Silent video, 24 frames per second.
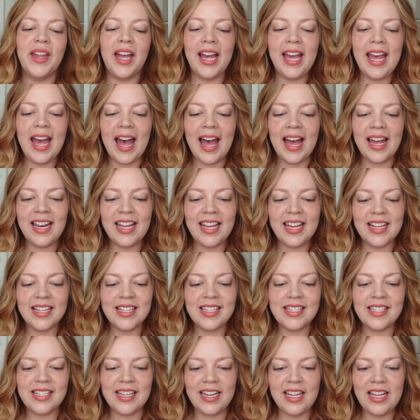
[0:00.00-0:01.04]
I added
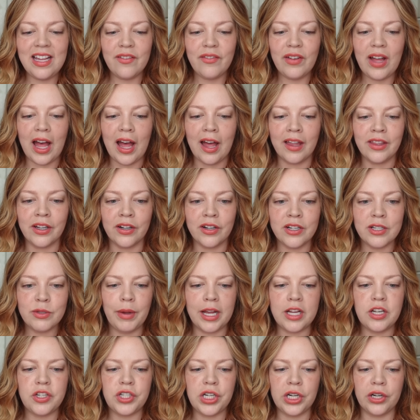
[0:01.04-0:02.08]
City of Others
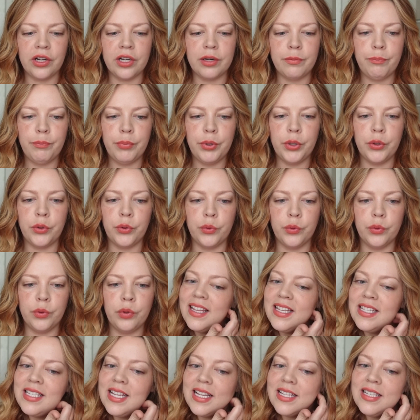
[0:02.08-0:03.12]
by Jared Poon.
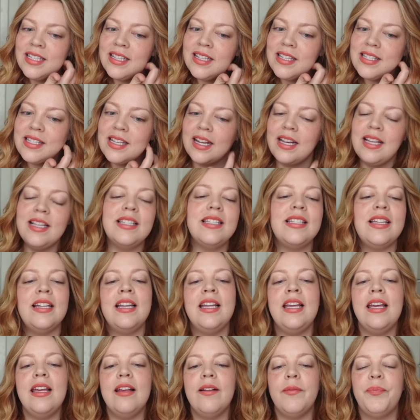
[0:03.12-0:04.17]
This is in the sunny
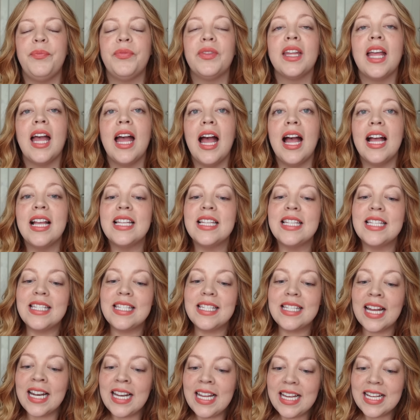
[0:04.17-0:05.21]
city
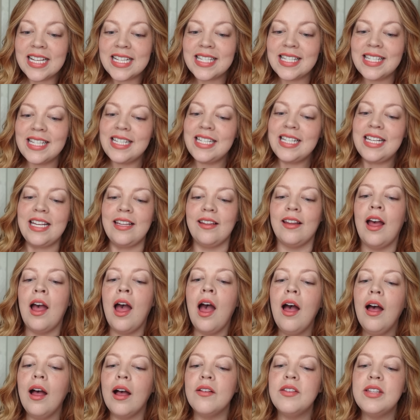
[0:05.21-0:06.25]
sunny city
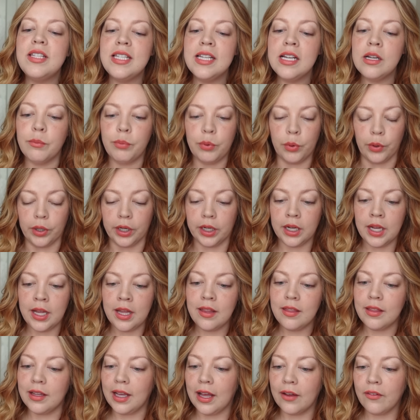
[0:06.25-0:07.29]
of Singapore.
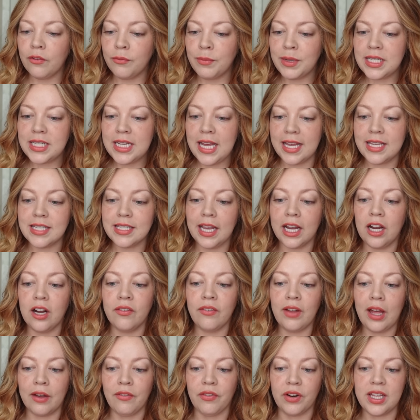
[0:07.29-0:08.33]
The government takes care
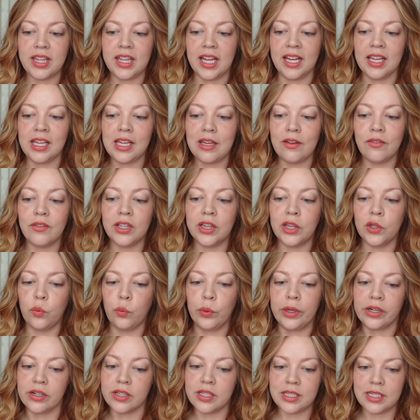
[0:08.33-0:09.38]
of everything, even the
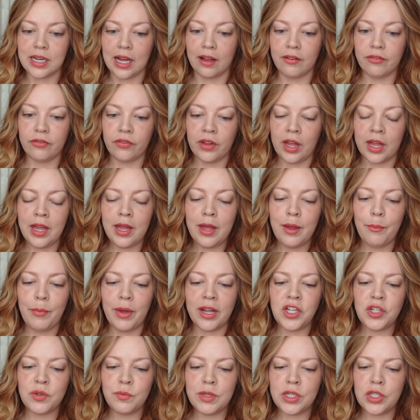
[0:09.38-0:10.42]
weird stuff.
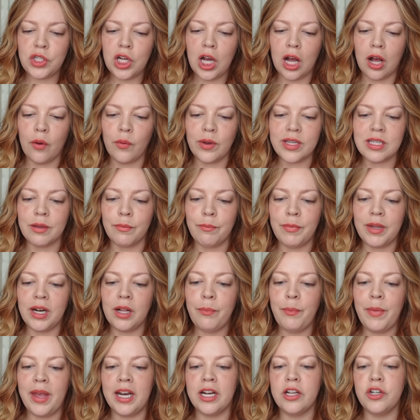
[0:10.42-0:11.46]
Benjamin Toh is a
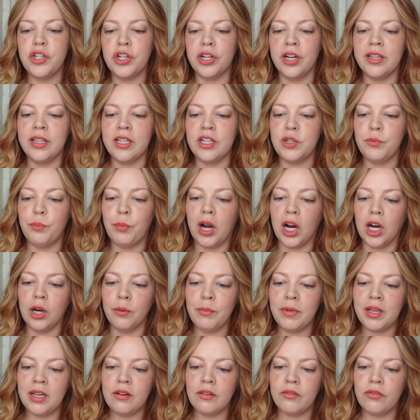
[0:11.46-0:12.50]
middle manager in the
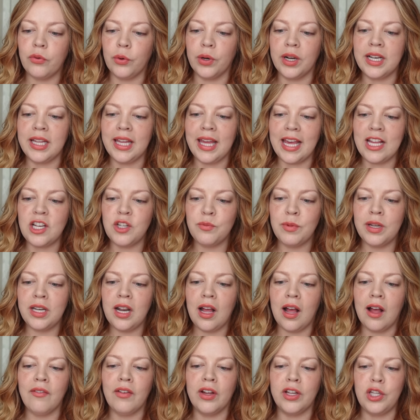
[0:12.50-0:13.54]
Department for Engagement
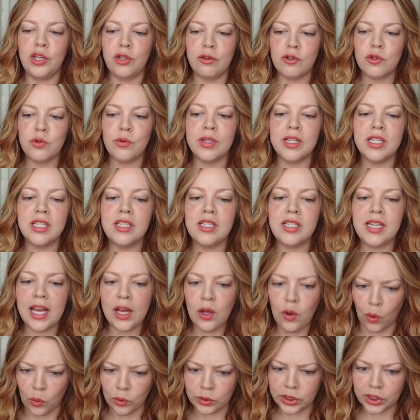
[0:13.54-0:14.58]
of Unusual
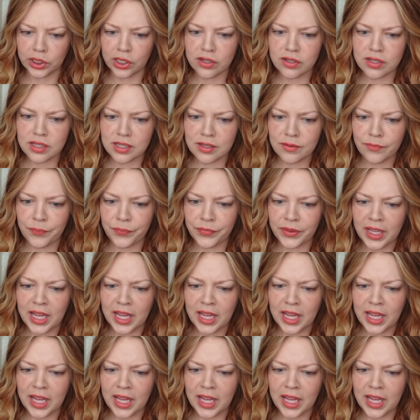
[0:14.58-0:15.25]
Stakeholders,